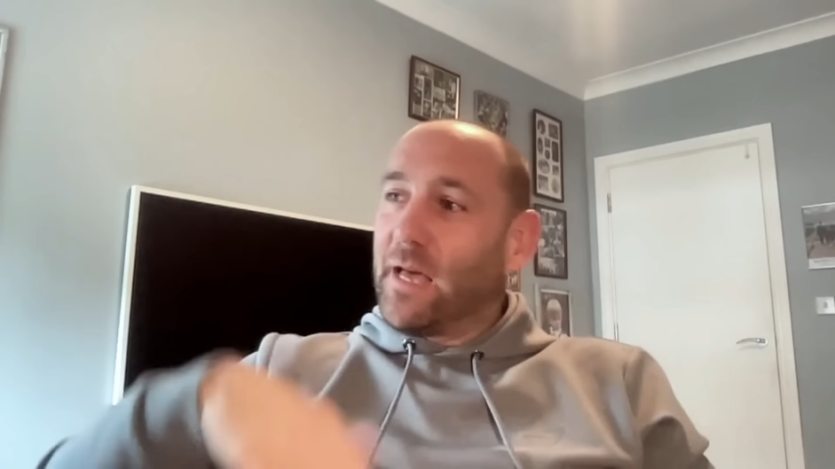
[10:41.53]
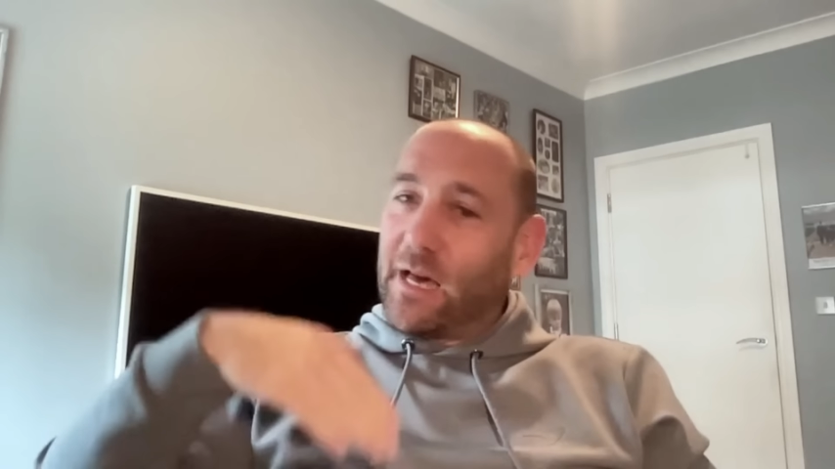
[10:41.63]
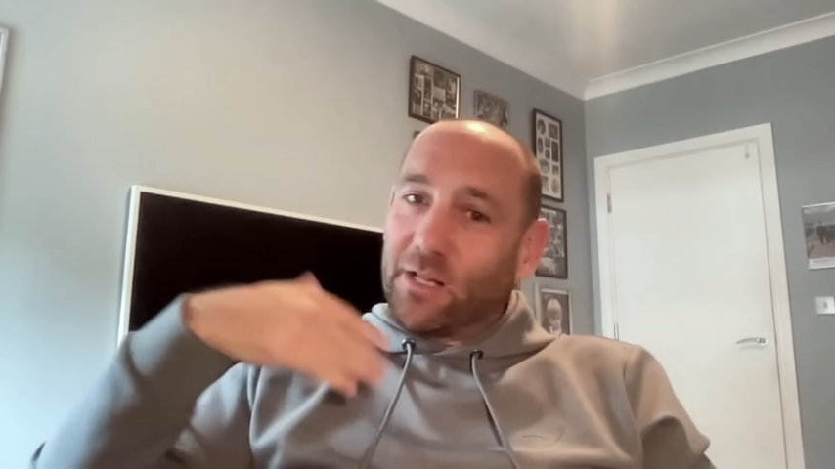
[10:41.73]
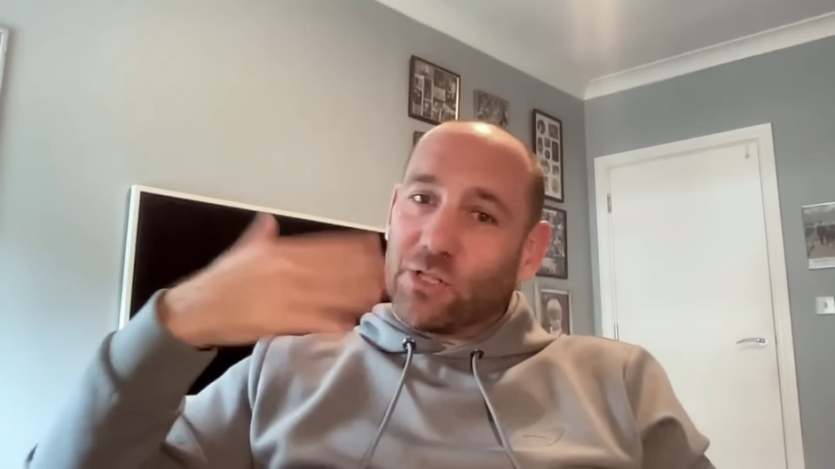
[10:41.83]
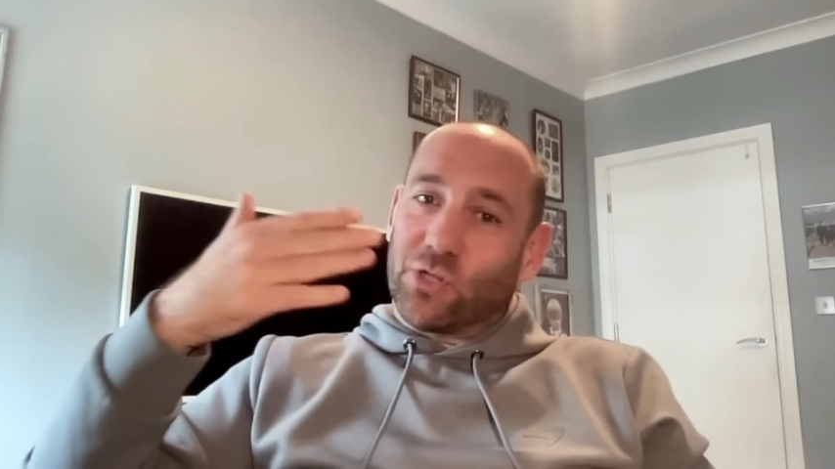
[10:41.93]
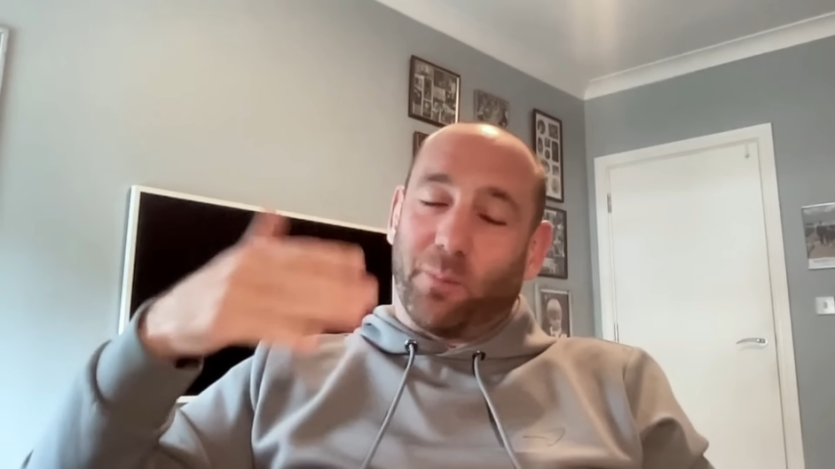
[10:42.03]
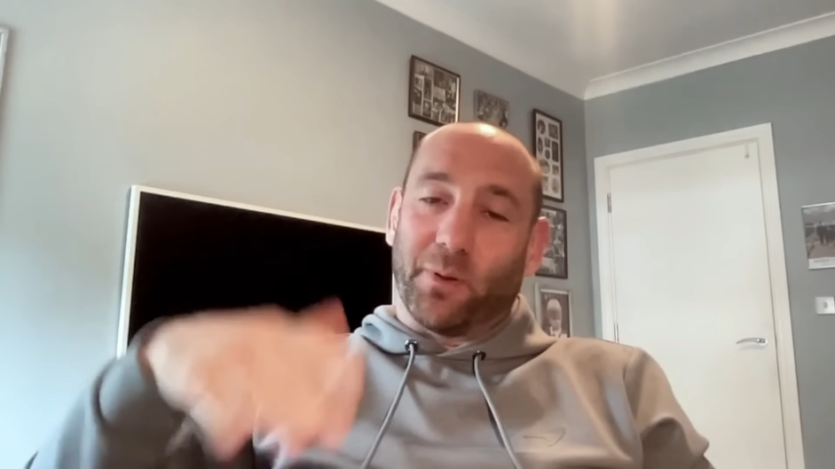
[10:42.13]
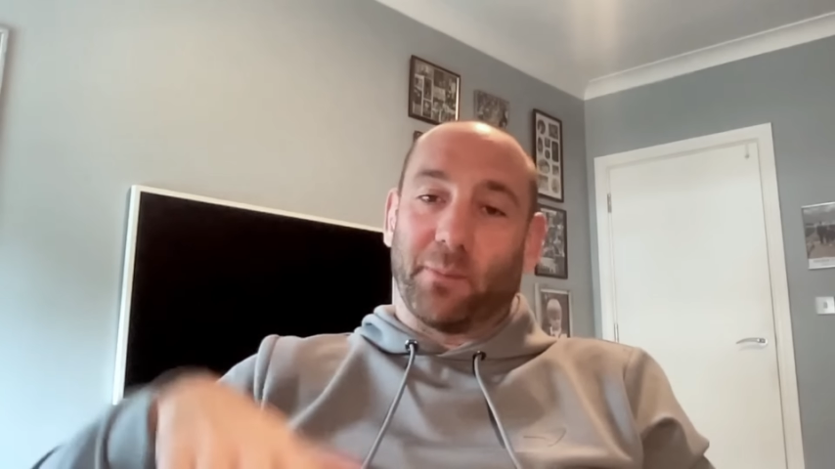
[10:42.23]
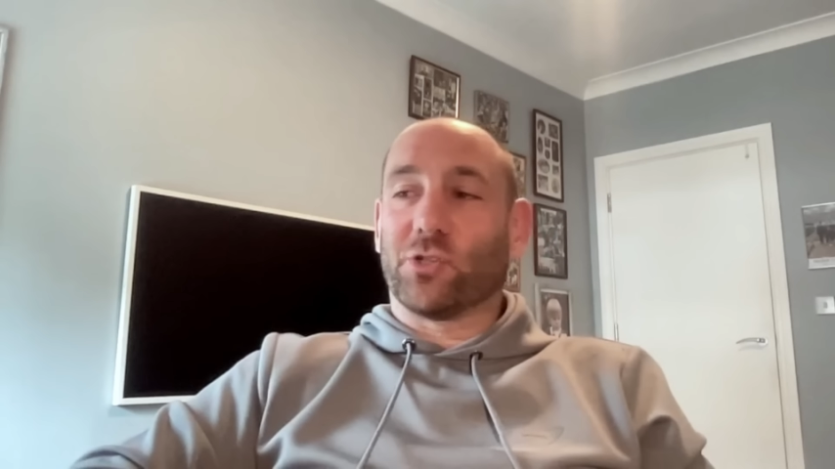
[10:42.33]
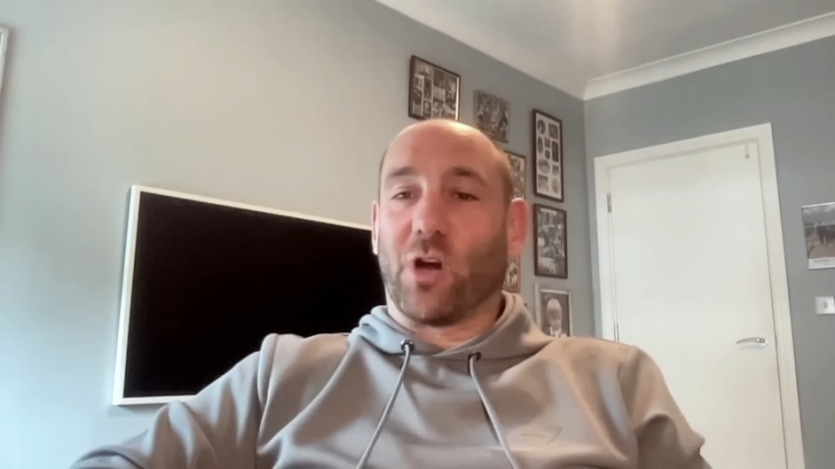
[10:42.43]
And at the top of
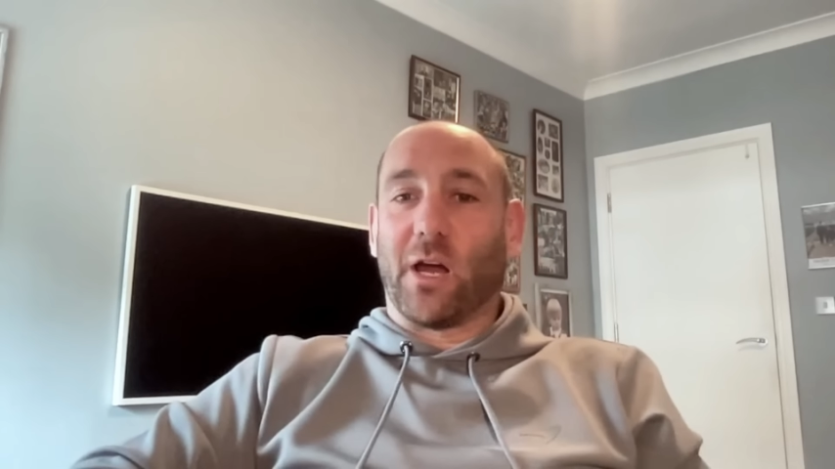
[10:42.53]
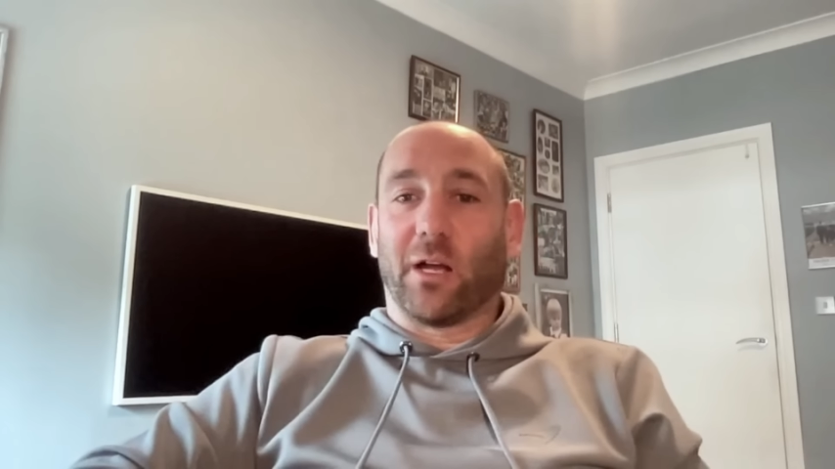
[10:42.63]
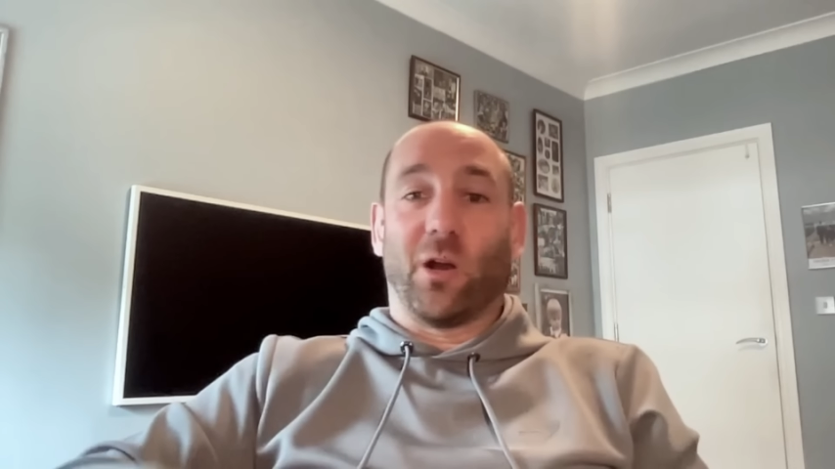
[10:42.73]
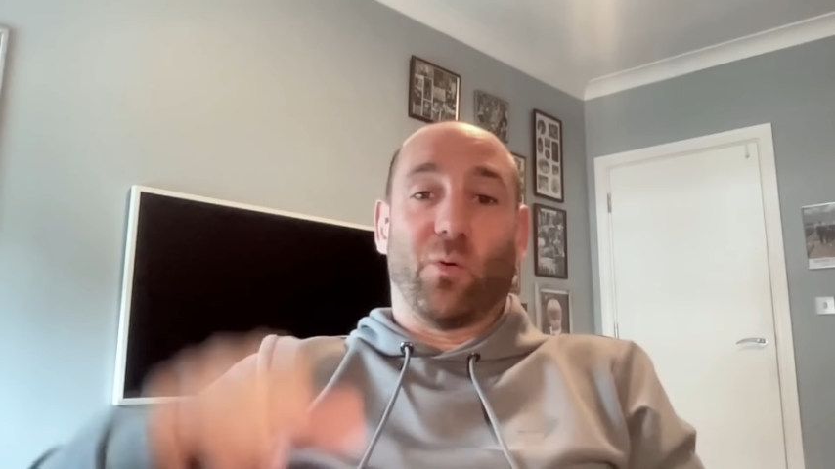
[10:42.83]
the triangle,